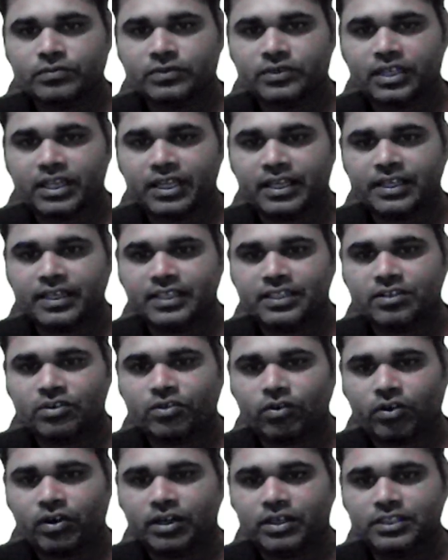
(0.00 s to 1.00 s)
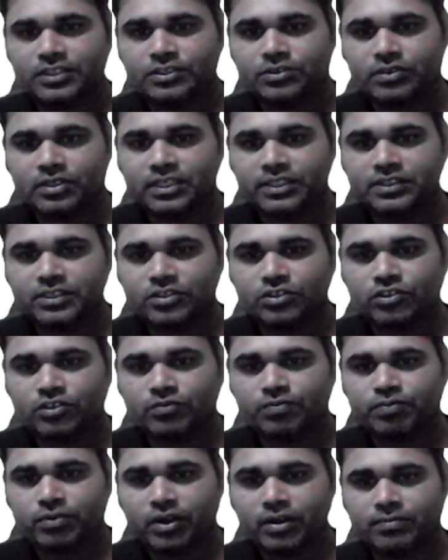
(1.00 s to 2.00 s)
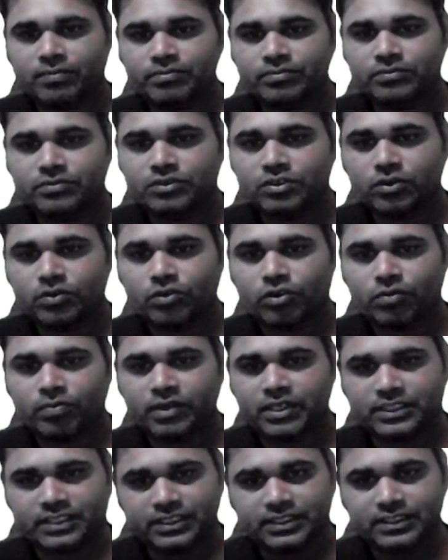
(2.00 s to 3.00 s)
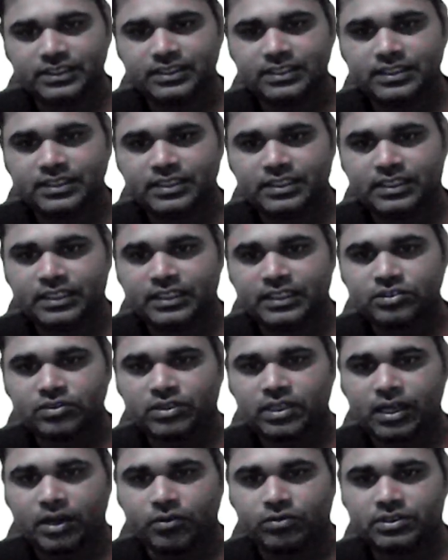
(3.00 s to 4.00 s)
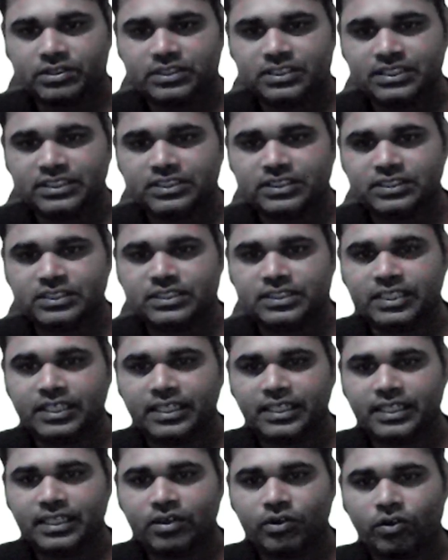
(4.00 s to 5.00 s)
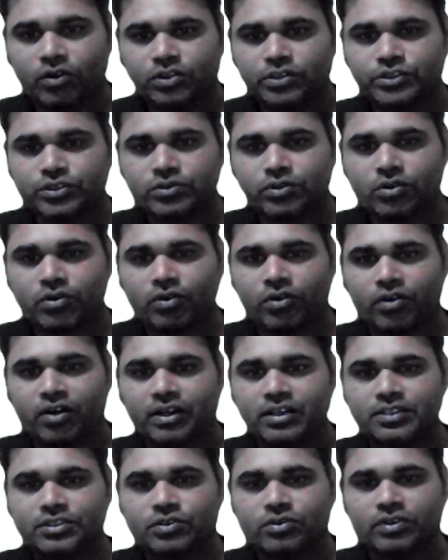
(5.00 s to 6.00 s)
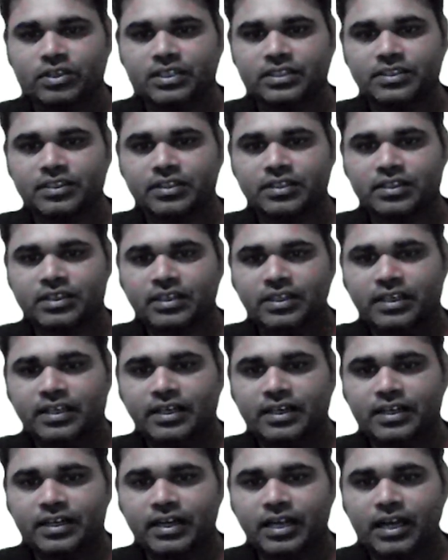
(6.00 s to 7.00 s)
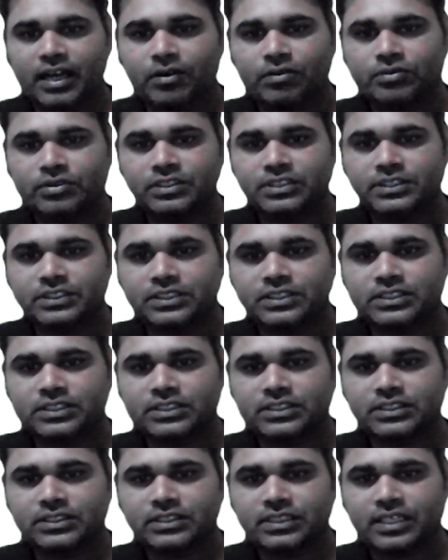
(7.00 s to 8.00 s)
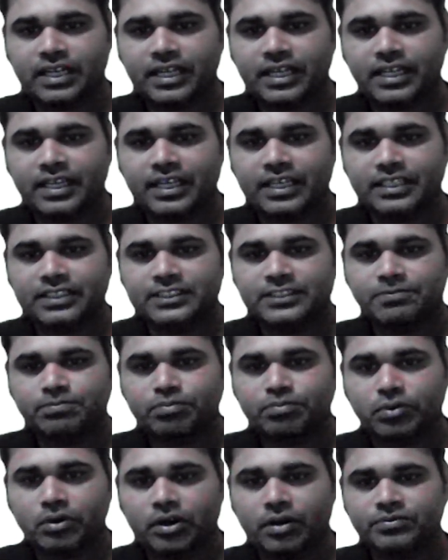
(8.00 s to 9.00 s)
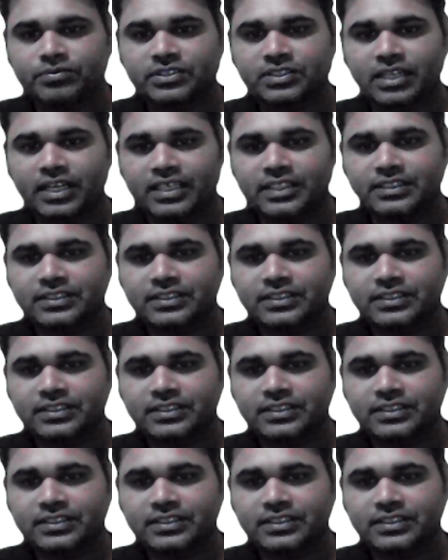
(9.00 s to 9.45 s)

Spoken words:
again called together to form the chromatin. So now this DNA also called together, and now it forms like